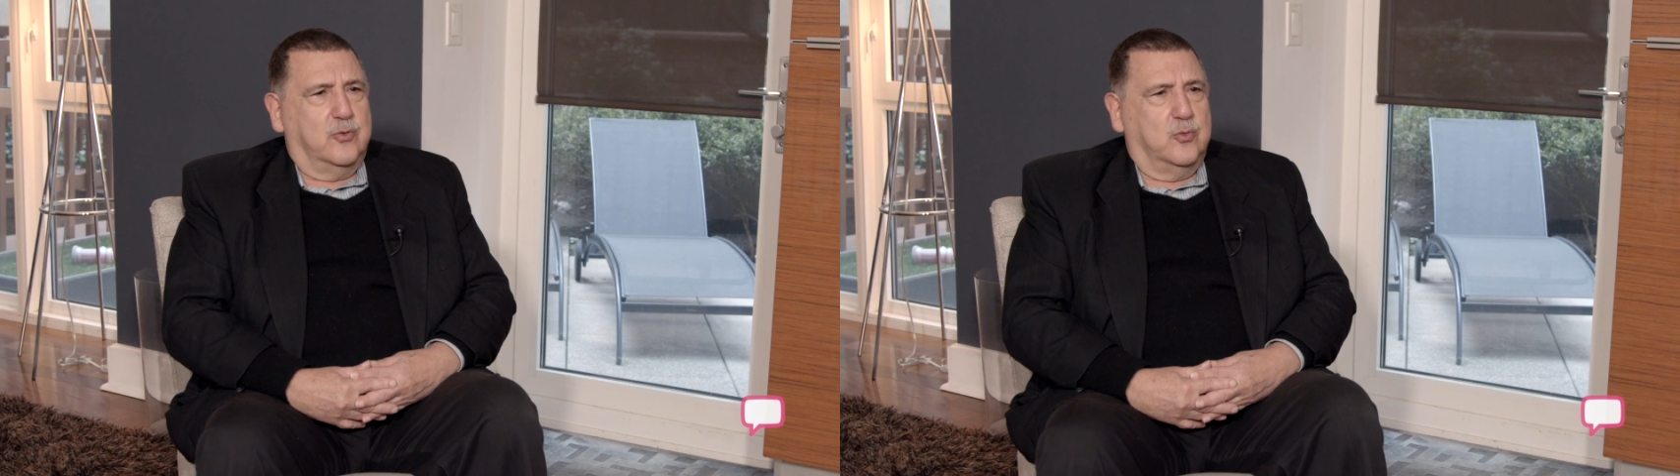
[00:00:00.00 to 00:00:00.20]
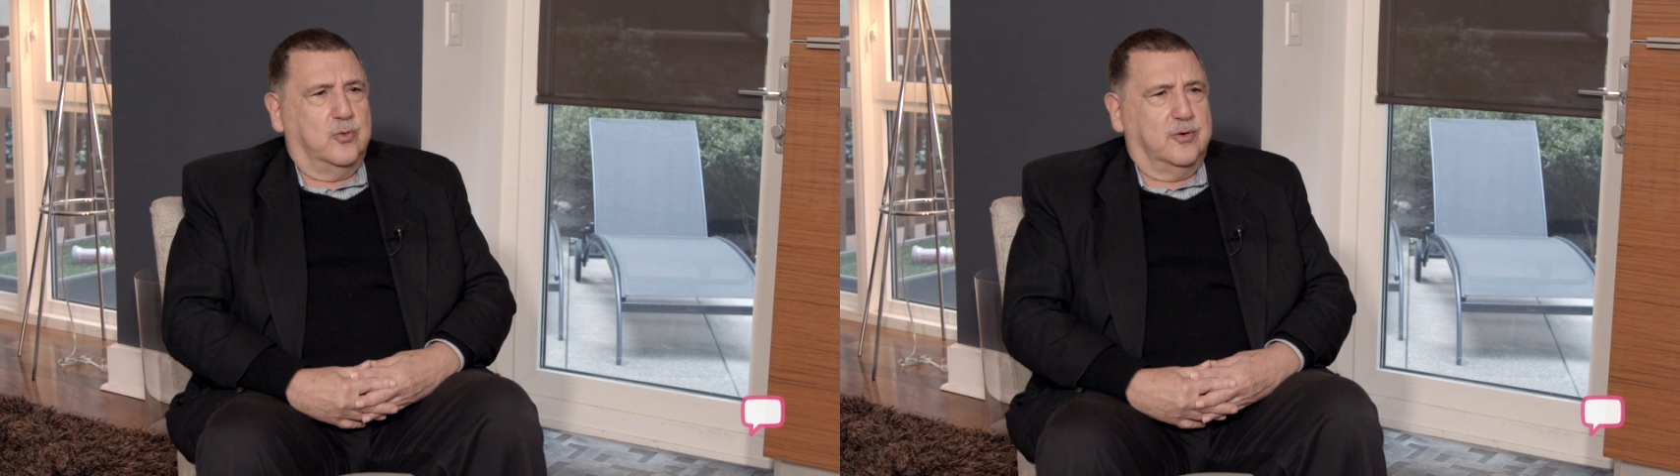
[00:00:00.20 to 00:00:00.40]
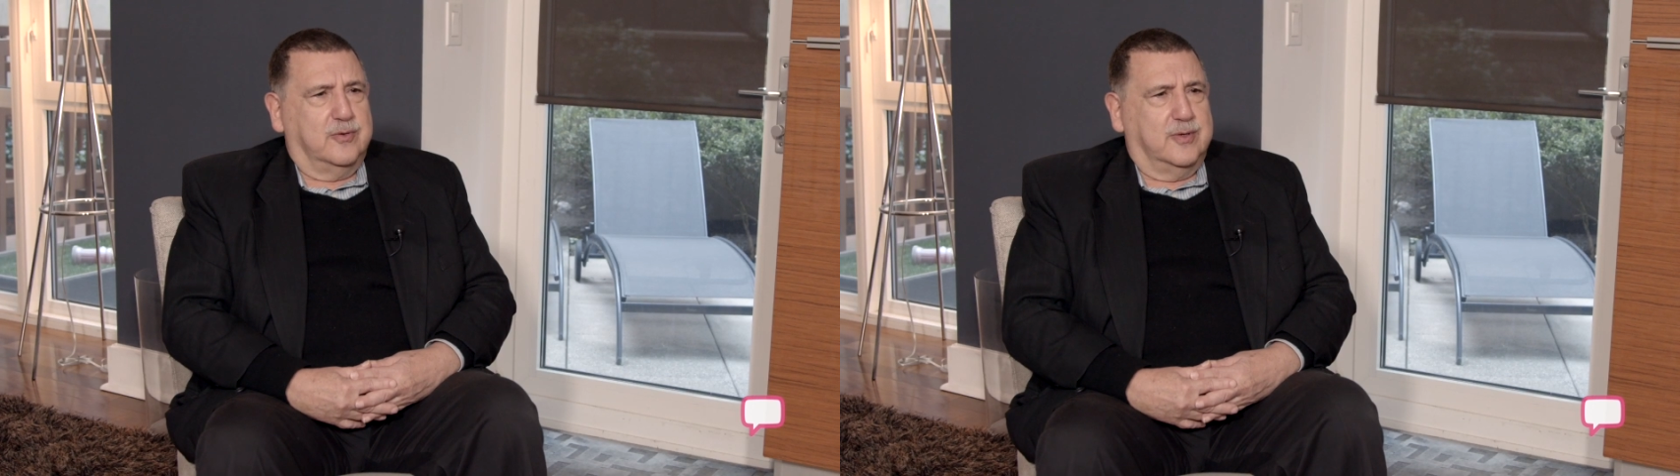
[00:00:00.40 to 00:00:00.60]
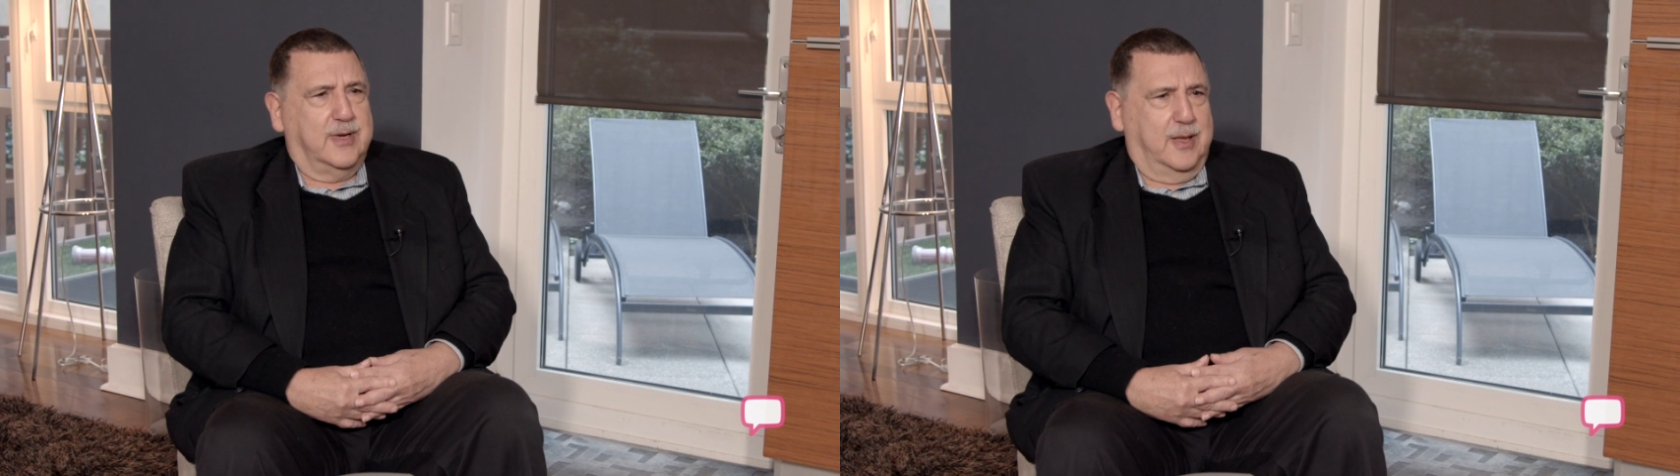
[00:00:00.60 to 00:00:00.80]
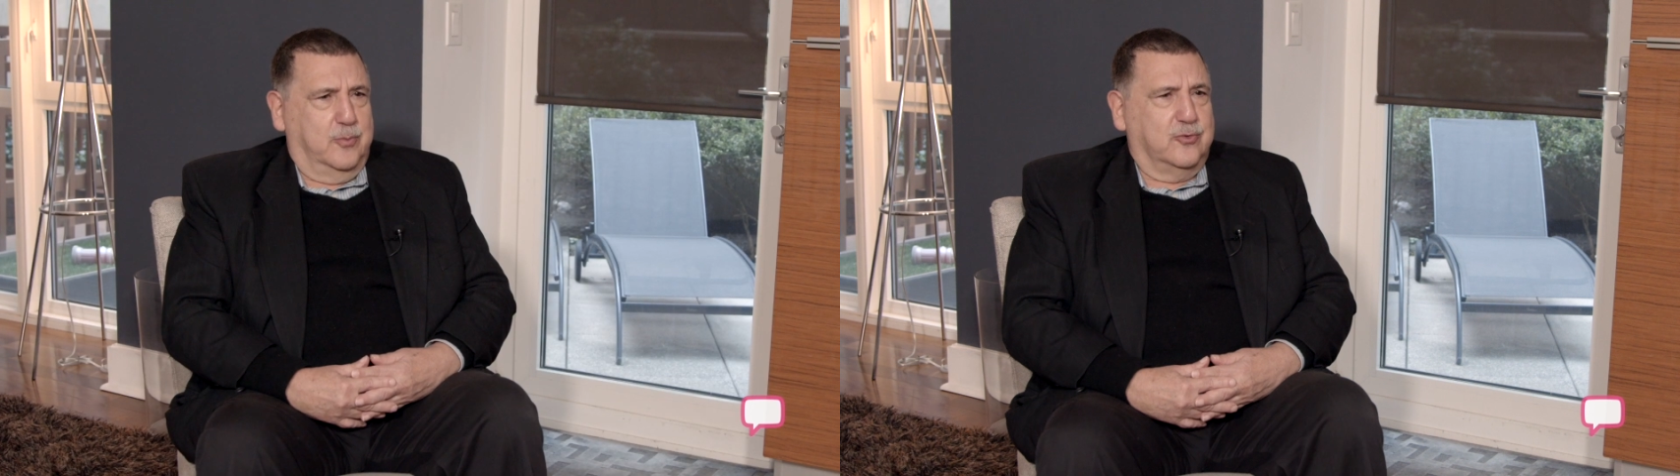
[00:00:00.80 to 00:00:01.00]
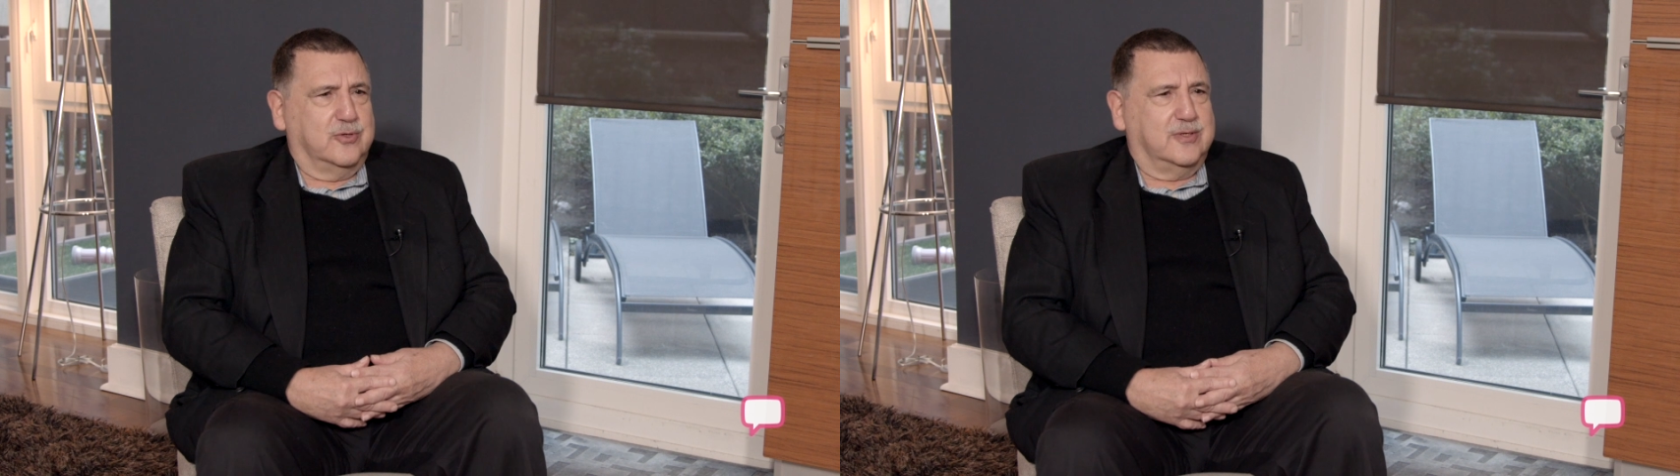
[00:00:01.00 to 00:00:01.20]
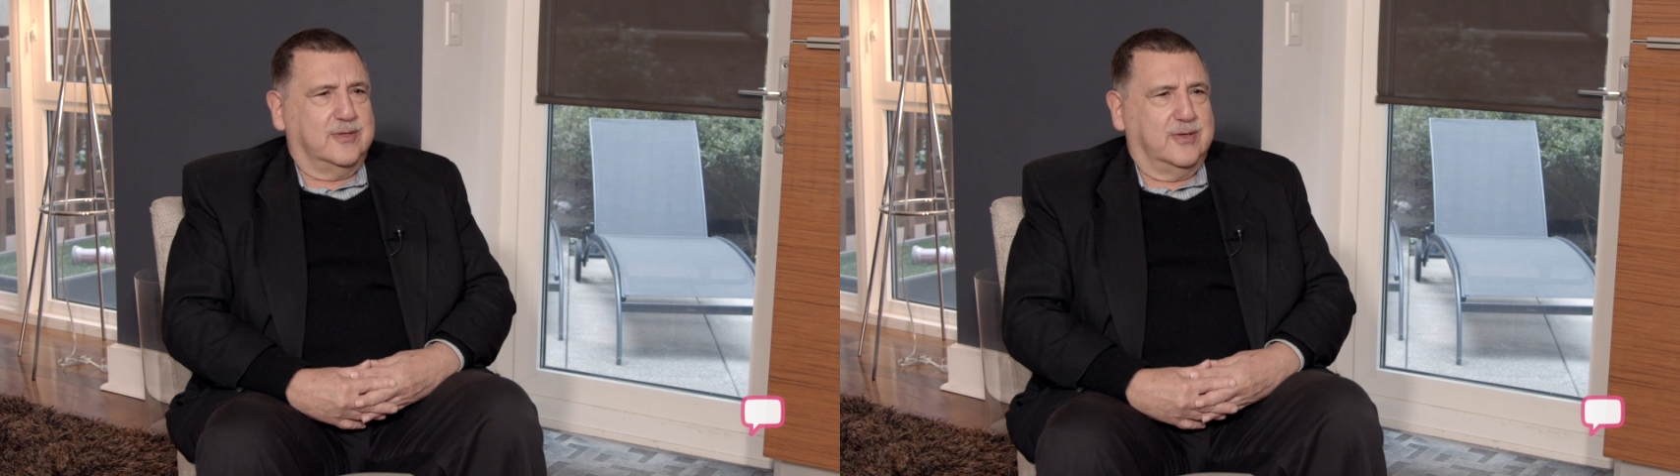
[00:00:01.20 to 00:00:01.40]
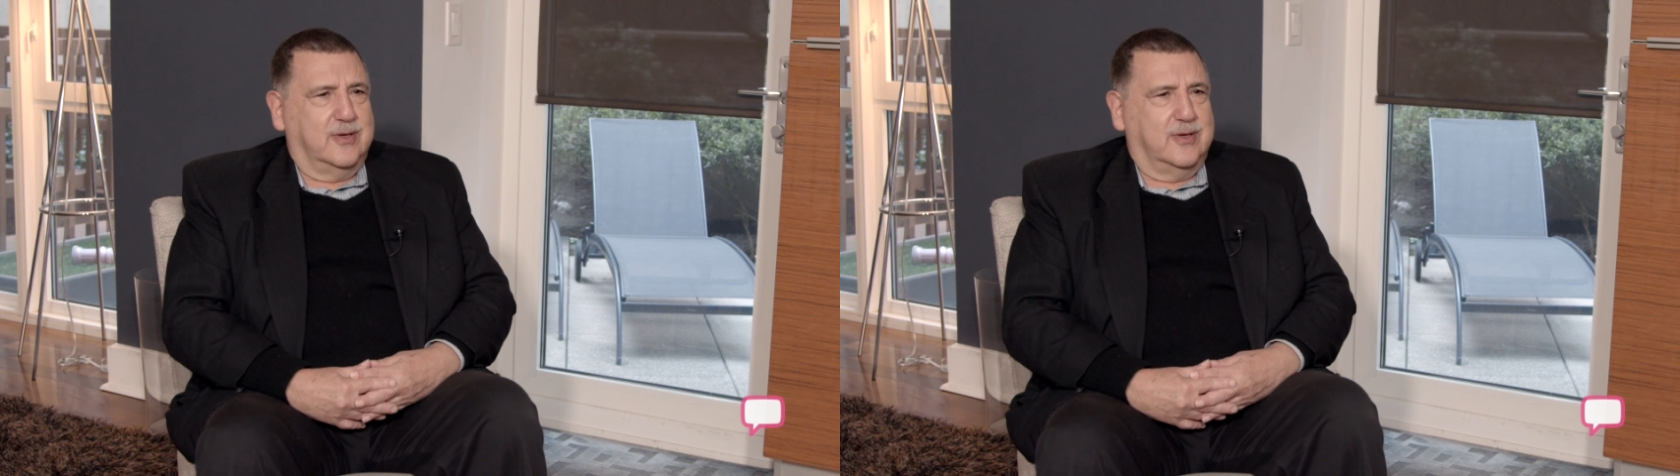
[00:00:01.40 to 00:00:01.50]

who were neighbors